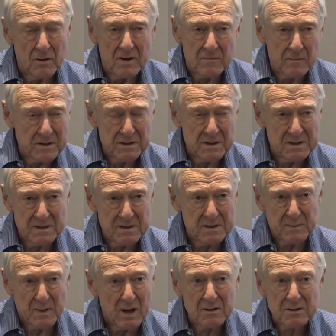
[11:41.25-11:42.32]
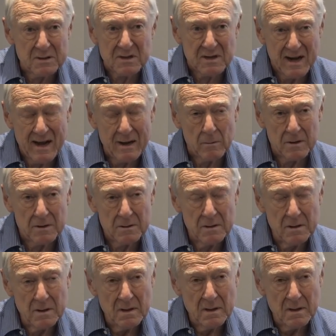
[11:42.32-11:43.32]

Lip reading: all of which is Marxist language.